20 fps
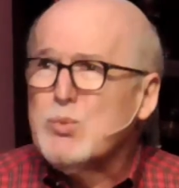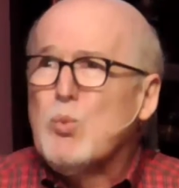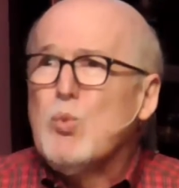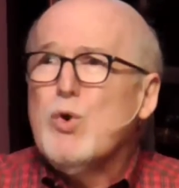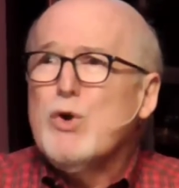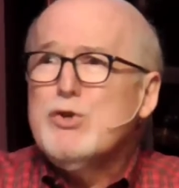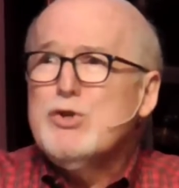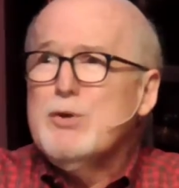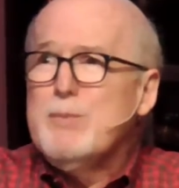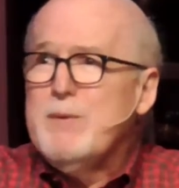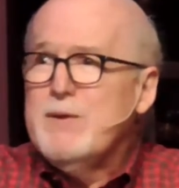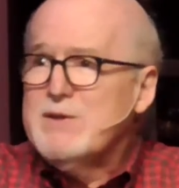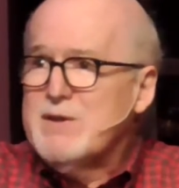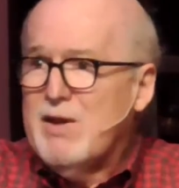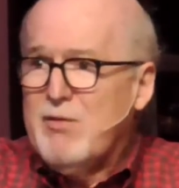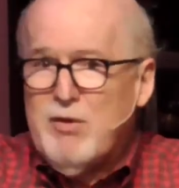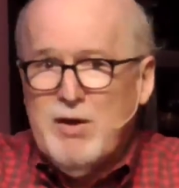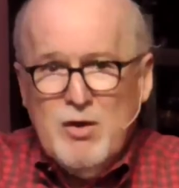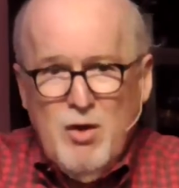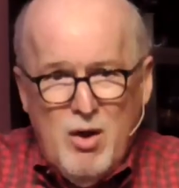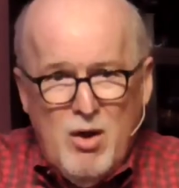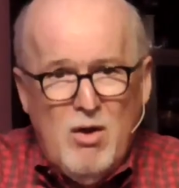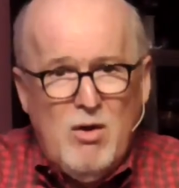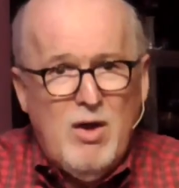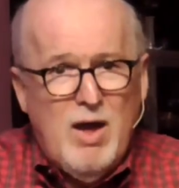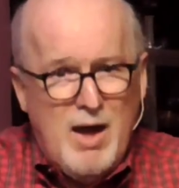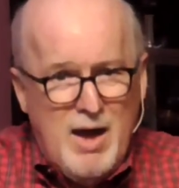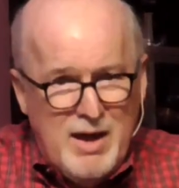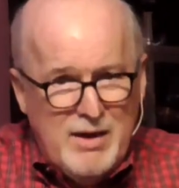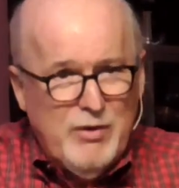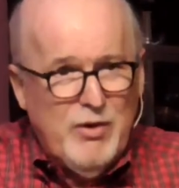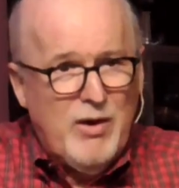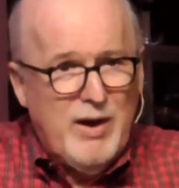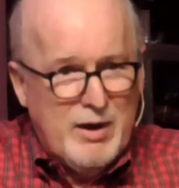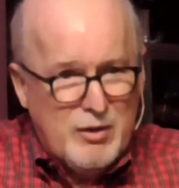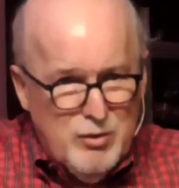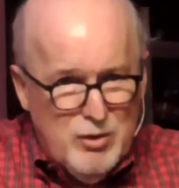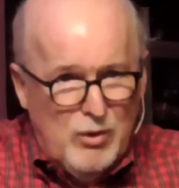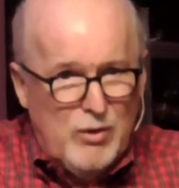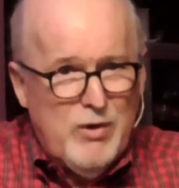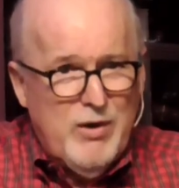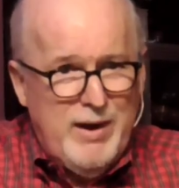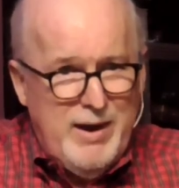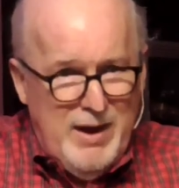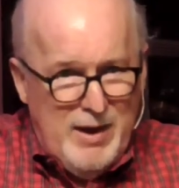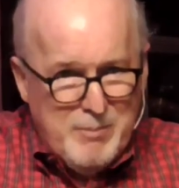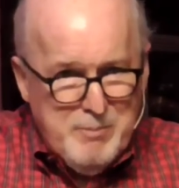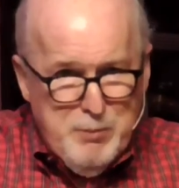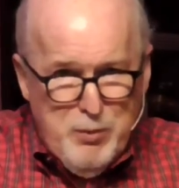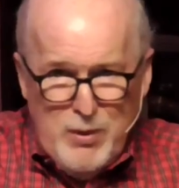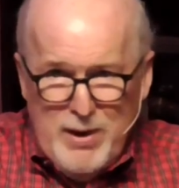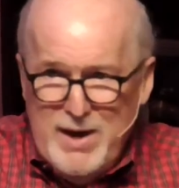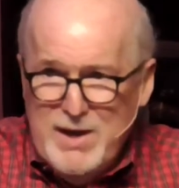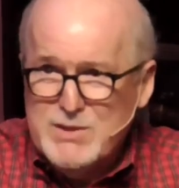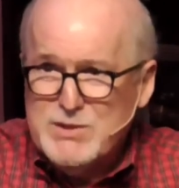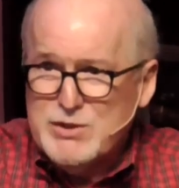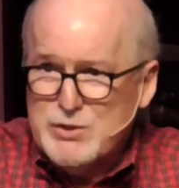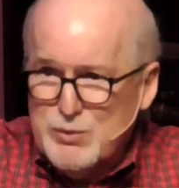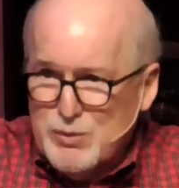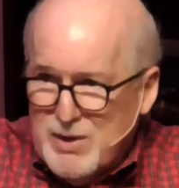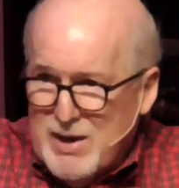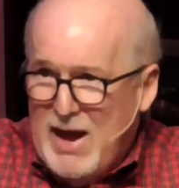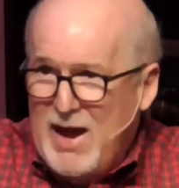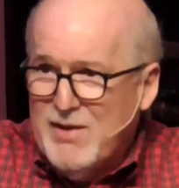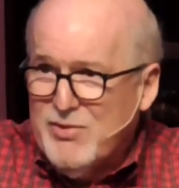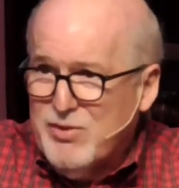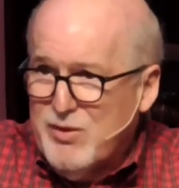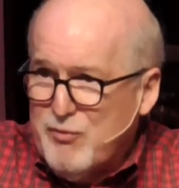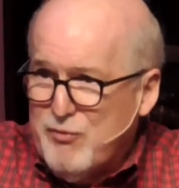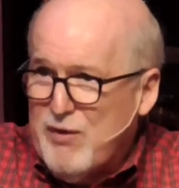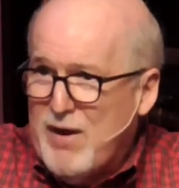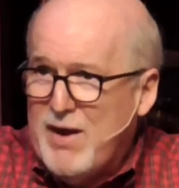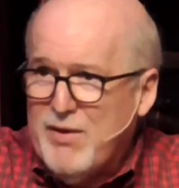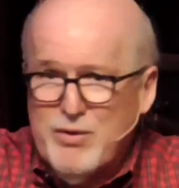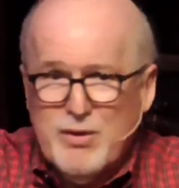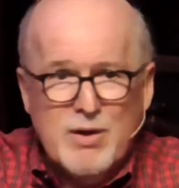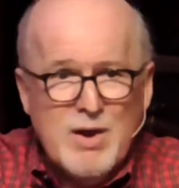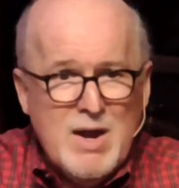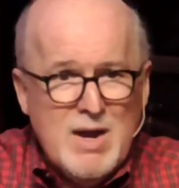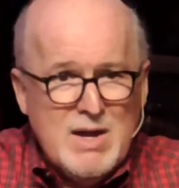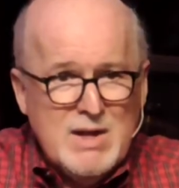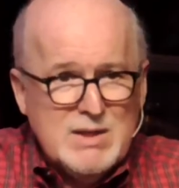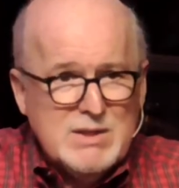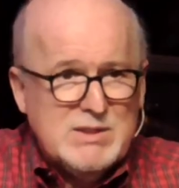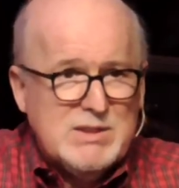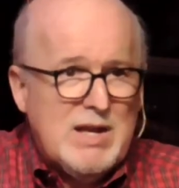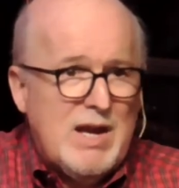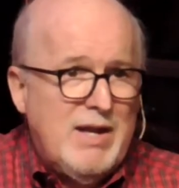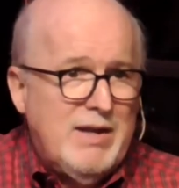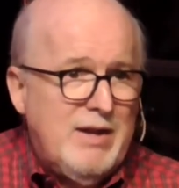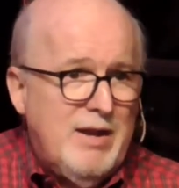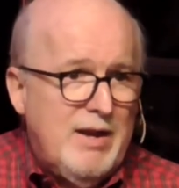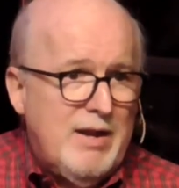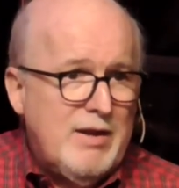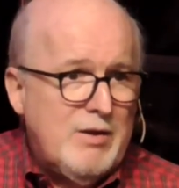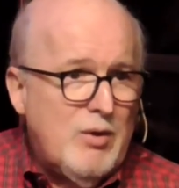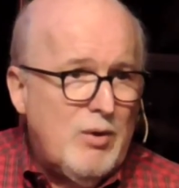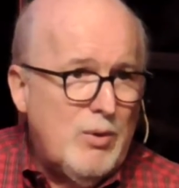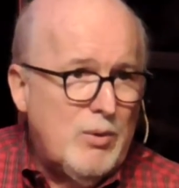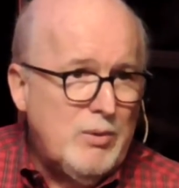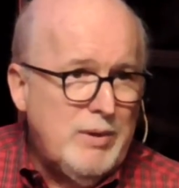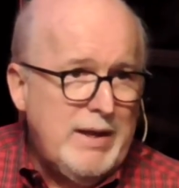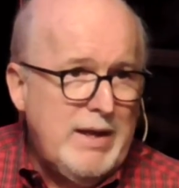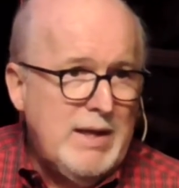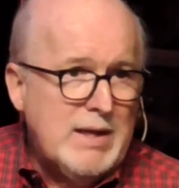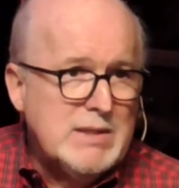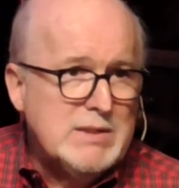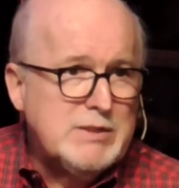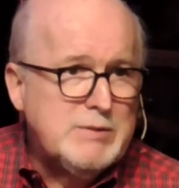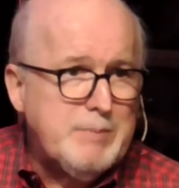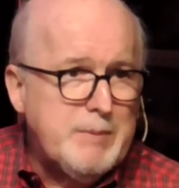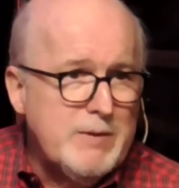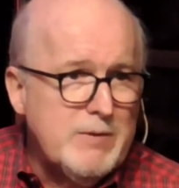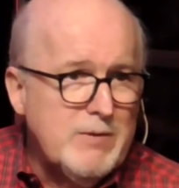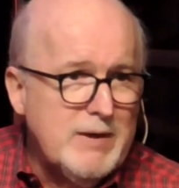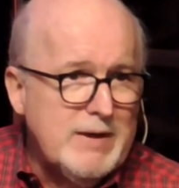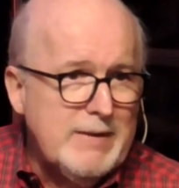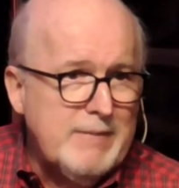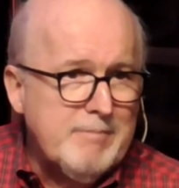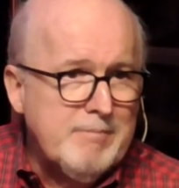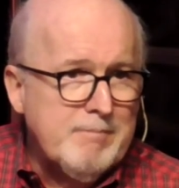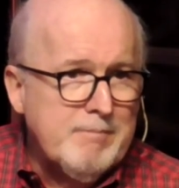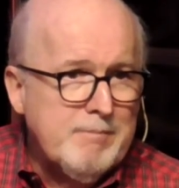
Worship is giving all honor and glory and praise to God the Father, Son, and Holy Spirit.